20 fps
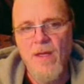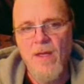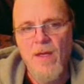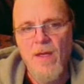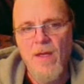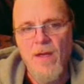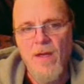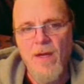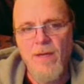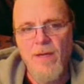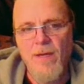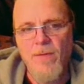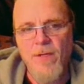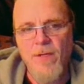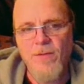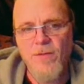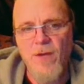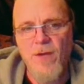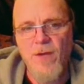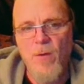All right, we're
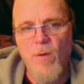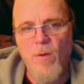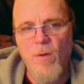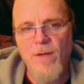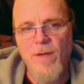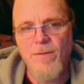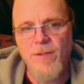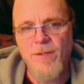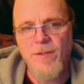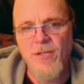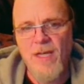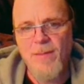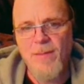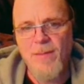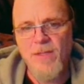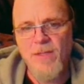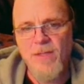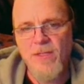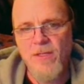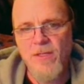going to draw 1 for
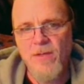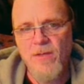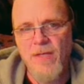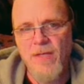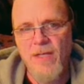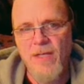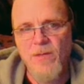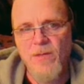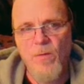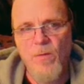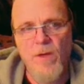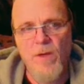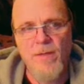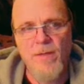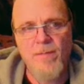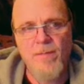James because he only has 1.